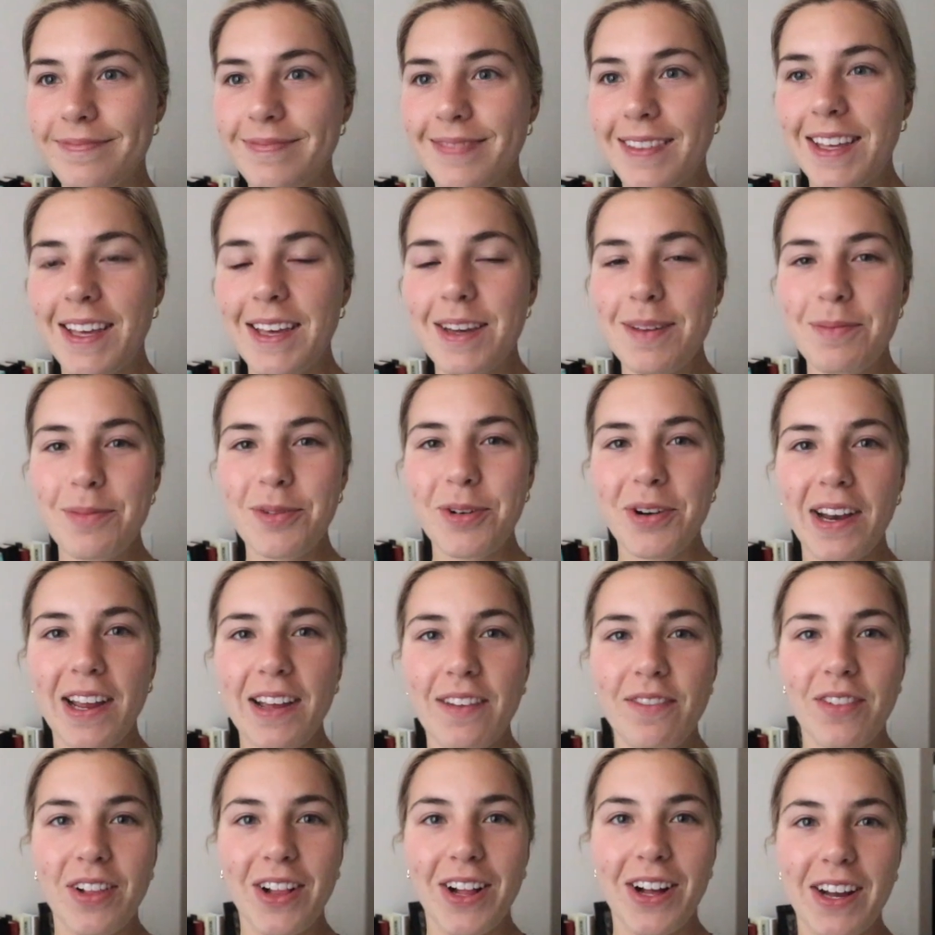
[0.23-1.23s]
Good
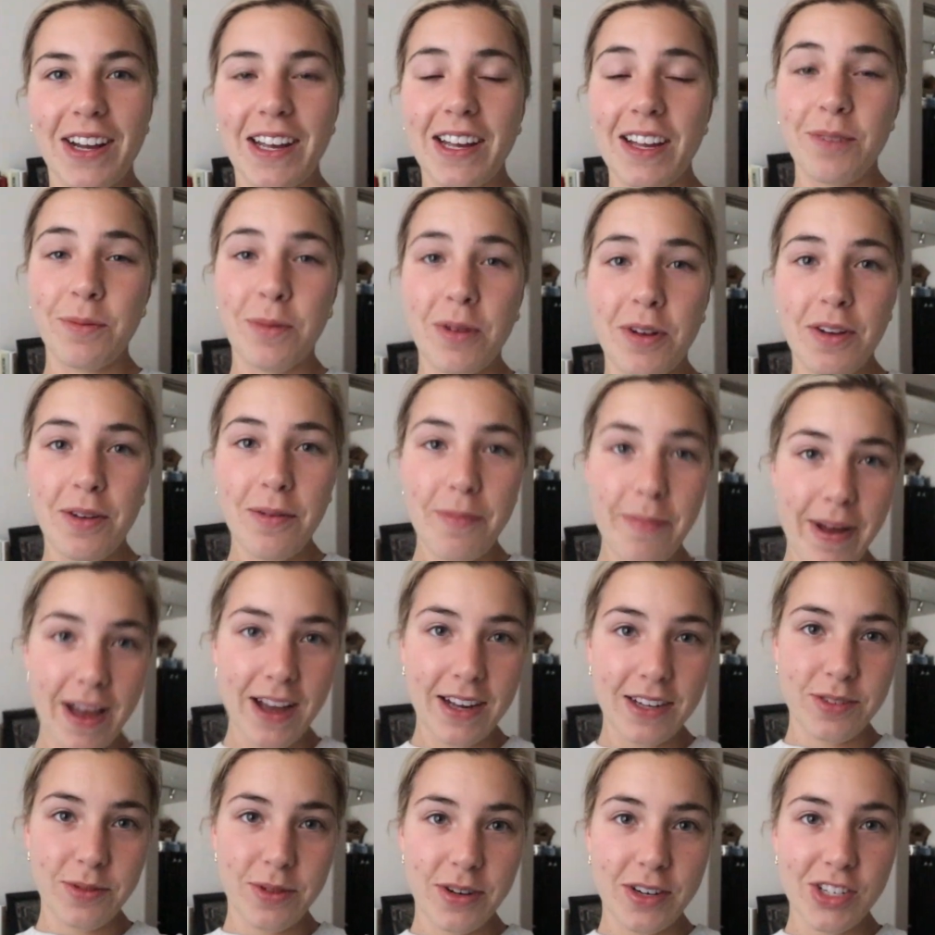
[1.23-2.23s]
morning vlog and welcome
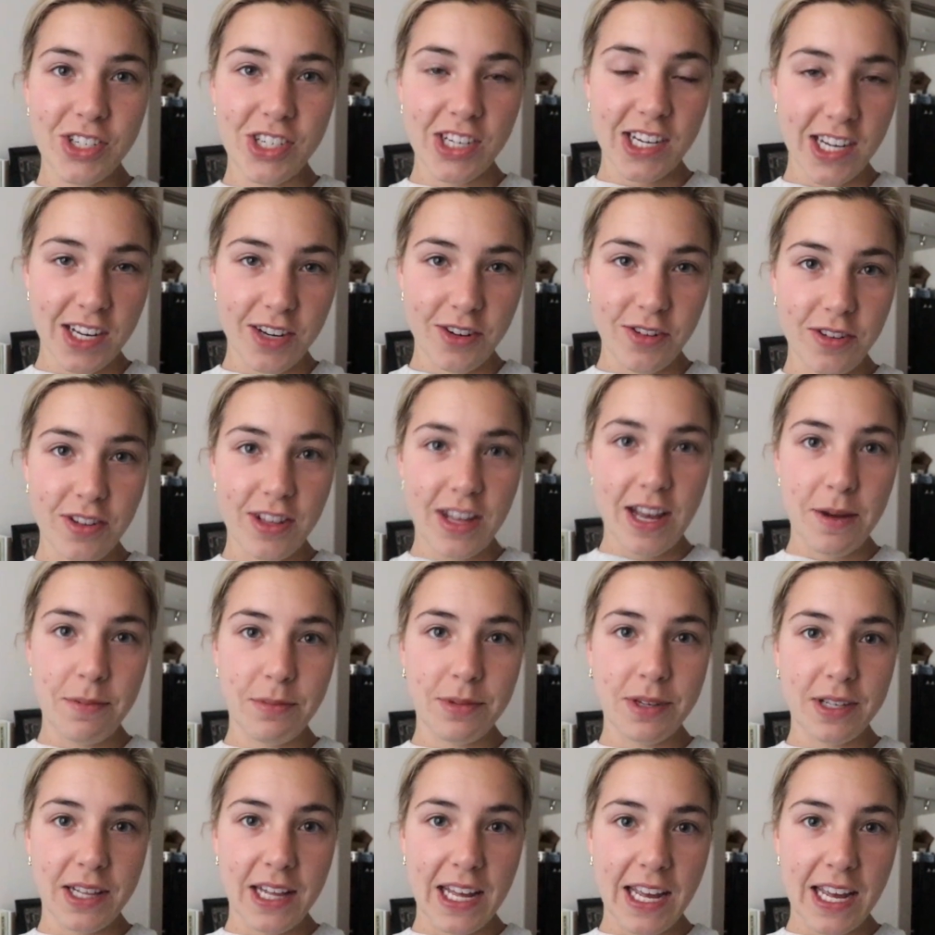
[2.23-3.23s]
back to our channel.
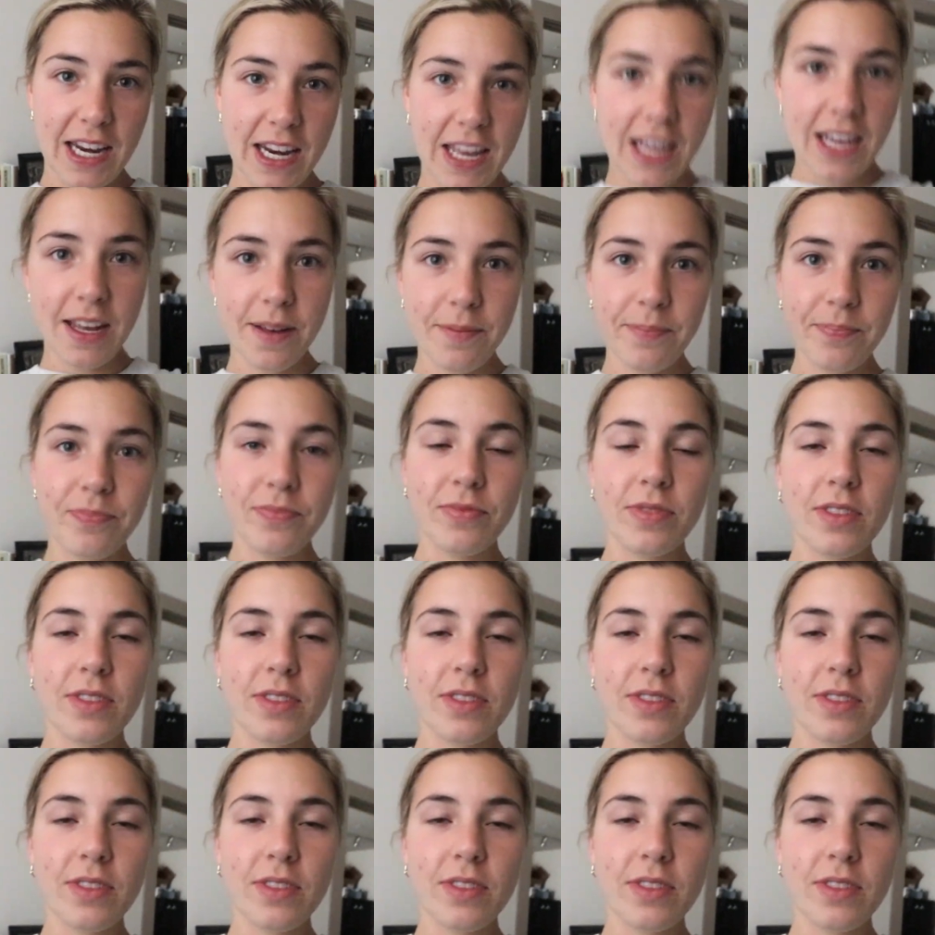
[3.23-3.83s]
I'm Delaney.